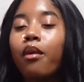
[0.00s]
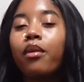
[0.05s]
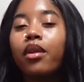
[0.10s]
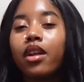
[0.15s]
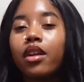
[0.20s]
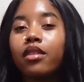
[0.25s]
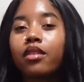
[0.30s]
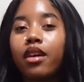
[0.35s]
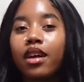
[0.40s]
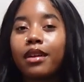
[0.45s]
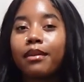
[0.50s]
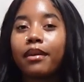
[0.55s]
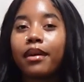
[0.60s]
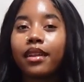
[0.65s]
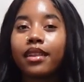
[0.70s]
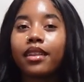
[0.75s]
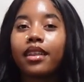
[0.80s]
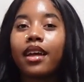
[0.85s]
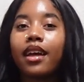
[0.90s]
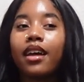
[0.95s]
would have thought
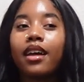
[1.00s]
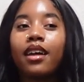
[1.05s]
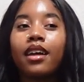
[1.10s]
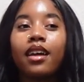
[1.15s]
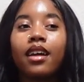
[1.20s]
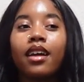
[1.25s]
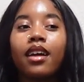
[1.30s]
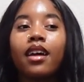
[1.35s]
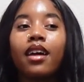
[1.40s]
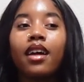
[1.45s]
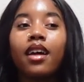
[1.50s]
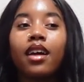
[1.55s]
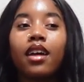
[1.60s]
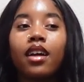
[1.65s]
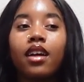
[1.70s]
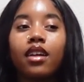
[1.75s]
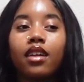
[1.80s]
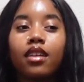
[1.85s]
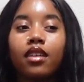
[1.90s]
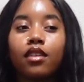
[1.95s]
about that.
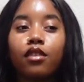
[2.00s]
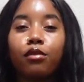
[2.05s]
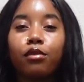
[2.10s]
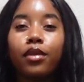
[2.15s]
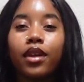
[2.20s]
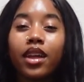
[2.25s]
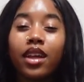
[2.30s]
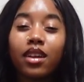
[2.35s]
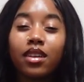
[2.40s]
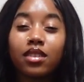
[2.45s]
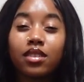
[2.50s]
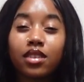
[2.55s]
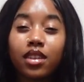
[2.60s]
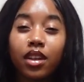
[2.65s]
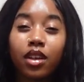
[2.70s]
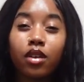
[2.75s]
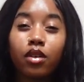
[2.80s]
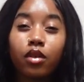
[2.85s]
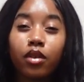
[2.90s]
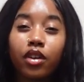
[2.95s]
Being
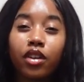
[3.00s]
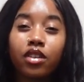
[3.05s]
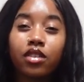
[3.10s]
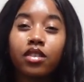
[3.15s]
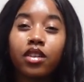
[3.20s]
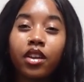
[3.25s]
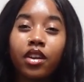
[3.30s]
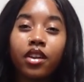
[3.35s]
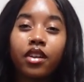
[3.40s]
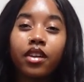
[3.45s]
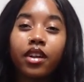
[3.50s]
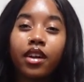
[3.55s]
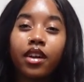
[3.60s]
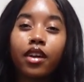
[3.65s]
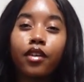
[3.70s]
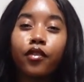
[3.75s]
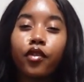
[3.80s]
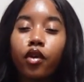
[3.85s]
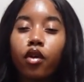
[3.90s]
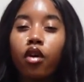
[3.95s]
single your senior year,
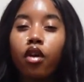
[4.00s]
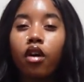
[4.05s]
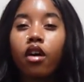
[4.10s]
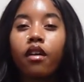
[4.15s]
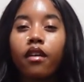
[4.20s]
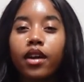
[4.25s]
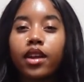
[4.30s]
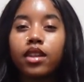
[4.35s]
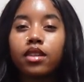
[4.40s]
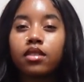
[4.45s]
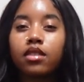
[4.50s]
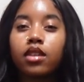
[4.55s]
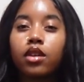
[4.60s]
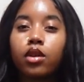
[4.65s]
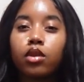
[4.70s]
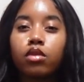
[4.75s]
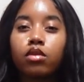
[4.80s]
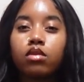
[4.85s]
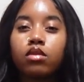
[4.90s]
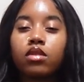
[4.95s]
if you're already
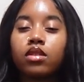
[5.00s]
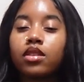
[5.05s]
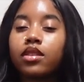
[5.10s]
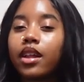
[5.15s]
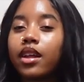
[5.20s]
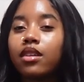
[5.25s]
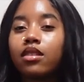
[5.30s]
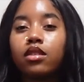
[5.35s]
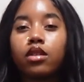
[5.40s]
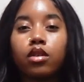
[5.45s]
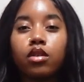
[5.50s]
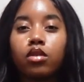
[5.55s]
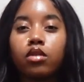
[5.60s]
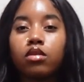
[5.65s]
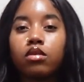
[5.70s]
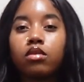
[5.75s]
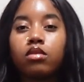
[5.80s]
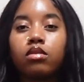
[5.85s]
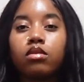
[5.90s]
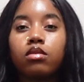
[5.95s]
single, stay single.
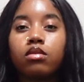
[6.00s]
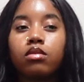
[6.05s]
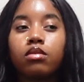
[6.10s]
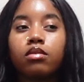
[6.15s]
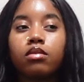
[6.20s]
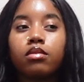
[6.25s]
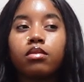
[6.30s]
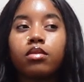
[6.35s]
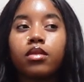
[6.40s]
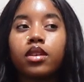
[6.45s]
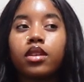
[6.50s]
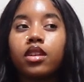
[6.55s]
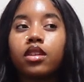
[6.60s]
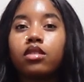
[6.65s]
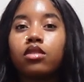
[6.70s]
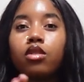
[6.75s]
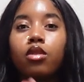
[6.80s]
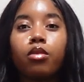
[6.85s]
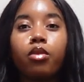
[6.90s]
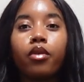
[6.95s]
Because there's
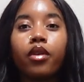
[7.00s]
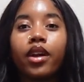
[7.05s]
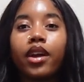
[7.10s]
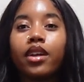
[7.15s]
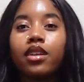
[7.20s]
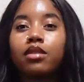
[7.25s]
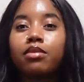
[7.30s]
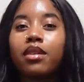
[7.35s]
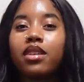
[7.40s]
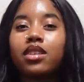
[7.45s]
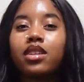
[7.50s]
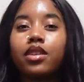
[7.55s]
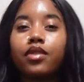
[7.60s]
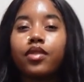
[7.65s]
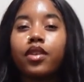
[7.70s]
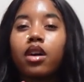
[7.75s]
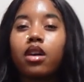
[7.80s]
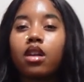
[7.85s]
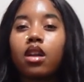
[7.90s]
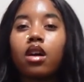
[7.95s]
no point. Especially if
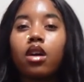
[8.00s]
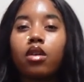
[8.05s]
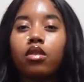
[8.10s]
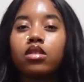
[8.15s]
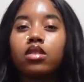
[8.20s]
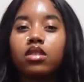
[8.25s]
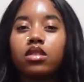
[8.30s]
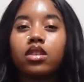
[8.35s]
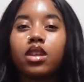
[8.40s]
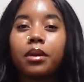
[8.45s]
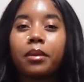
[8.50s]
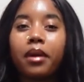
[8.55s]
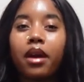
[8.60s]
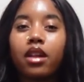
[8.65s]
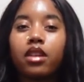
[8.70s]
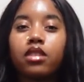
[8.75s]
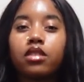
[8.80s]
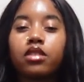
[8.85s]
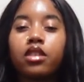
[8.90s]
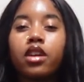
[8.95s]
y'all not going to the same
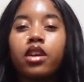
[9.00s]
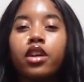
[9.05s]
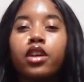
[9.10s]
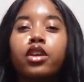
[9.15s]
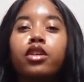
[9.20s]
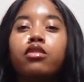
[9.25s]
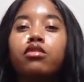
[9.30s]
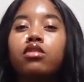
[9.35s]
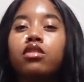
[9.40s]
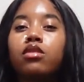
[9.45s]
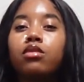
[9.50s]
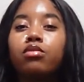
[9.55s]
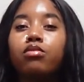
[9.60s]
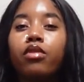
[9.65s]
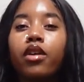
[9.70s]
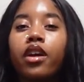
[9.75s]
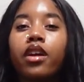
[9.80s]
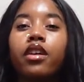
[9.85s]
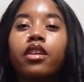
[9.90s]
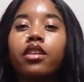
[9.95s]
college. You just
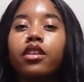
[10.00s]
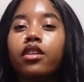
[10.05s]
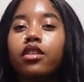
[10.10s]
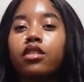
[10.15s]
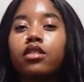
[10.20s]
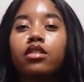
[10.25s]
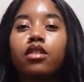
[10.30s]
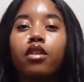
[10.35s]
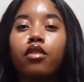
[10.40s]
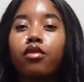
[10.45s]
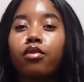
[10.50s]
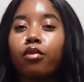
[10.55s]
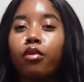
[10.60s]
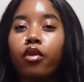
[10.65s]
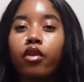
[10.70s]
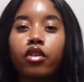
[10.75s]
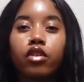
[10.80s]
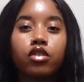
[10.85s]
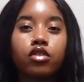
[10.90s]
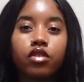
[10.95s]
bring yourself
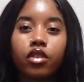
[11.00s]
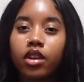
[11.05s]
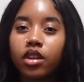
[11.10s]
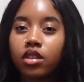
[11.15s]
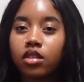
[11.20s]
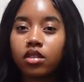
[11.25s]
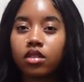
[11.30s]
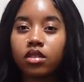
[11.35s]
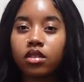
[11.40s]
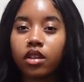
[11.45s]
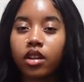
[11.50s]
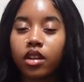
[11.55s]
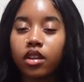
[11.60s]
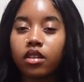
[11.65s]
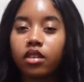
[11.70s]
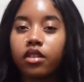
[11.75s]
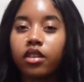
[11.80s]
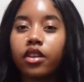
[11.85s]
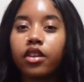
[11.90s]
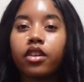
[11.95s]
more stress. And
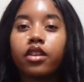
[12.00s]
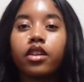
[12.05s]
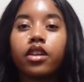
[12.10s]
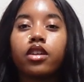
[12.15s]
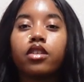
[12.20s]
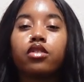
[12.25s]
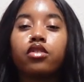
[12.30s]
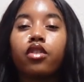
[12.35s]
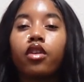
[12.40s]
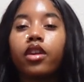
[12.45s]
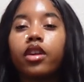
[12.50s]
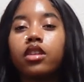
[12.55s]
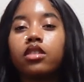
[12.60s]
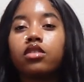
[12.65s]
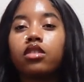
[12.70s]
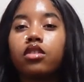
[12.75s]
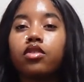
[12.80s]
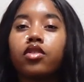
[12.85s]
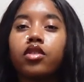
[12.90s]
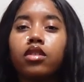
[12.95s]
senior year is already
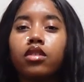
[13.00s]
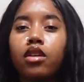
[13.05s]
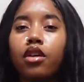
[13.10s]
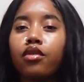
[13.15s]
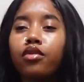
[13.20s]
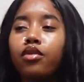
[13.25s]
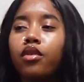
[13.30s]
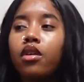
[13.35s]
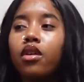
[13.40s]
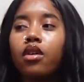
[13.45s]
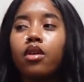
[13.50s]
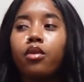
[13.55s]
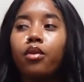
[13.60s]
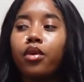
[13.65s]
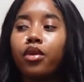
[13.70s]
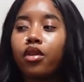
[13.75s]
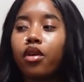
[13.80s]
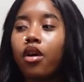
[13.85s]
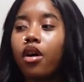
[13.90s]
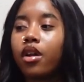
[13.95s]
stressful enough
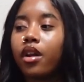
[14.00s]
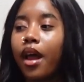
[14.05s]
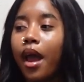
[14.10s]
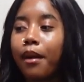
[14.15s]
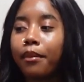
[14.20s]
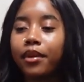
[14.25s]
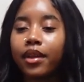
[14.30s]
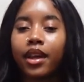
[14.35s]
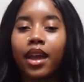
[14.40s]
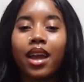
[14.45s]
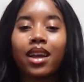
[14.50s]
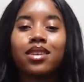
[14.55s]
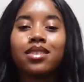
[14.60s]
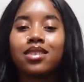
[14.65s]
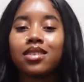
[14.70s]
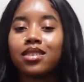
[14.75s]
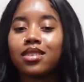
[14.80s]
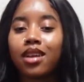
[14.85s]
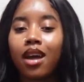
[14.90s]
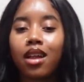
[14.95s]
with all the
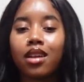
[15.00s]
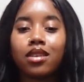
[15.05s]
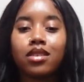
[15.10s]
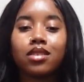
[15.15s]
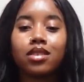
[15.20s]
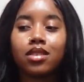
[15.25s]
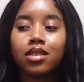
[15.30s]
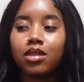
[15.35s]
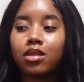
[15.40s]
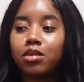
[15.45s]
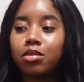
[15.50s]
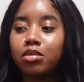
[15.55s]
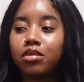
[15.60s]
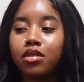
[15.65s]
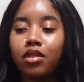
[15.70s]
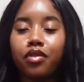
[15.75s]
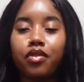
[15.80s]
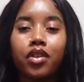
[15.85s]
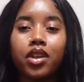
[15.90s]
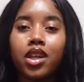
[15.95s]
applications, scholarships, the
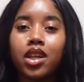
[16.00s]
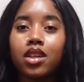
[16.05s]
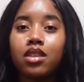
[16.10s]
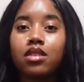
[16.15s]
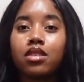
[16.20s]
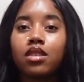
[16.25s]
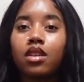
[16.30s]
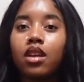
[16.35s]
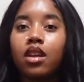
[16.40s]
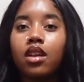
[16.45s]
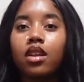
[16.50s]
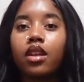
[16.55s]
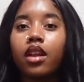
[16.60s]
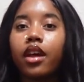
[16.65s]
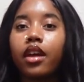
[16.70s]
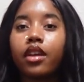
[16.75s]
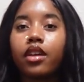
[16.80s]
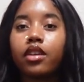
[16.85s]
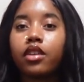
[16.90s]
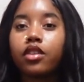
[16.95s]
fees.
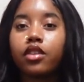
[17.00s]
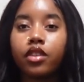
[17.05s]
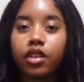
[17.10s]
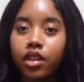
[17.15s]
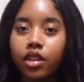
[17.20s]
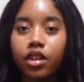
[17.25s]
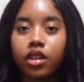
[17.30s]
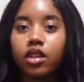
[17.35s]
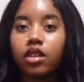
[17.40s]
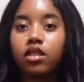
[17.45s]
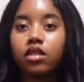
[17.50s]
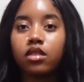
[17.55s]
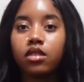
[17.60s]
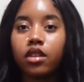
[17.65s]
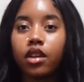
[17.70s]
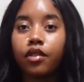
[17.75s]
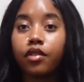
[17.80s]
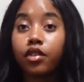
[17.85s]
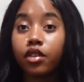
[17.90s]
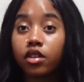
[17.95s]
Like, you're good.
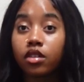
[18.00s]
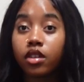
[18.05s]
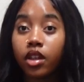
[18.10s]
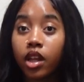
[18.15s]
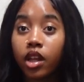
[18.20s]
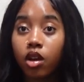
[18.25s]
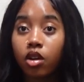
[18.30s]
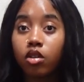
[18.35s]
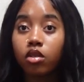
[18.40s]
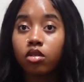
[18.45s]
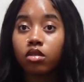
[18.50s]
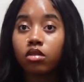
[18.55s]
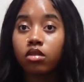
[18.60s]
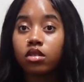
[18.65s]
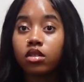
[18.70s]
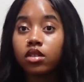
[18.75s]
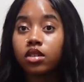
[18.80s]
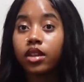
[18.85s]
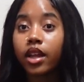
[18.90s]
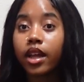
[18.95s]
If you're single,
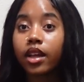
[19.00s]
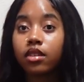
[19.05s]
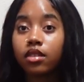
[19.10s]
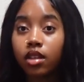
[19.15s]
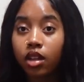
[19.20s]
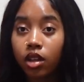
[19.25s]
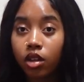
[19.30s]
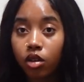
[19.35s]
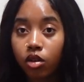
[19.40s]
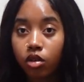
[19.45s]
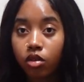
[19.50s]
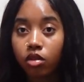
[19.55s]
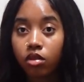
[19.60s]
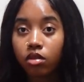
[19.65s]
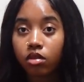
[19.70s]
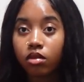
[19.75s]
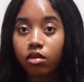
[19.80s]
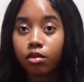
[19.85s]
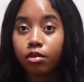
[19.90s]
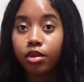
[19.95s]
stay single.
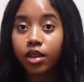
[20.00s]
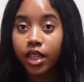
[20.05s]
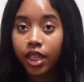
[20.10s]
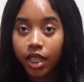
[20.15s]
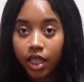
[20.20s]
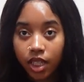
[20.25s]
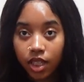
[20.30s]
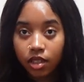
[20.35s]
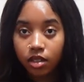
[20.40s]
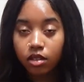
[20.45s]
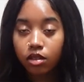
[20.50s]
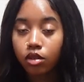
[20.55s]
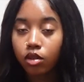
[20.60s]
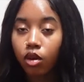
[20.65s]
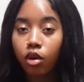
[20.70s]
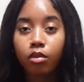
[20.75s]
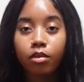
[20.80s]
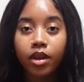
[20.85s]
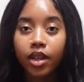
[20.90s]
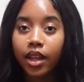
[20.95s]
Please,
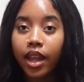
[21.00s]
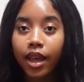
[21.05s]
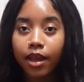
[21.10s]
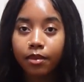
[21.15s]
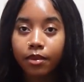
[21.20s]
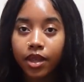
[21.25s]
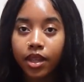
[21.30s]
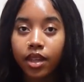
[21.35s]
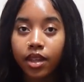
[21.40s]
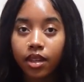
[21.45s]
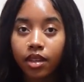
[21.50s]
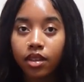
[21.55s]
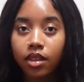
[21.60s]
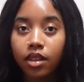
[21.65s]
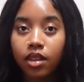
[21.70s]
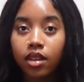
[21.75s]
don't be like me.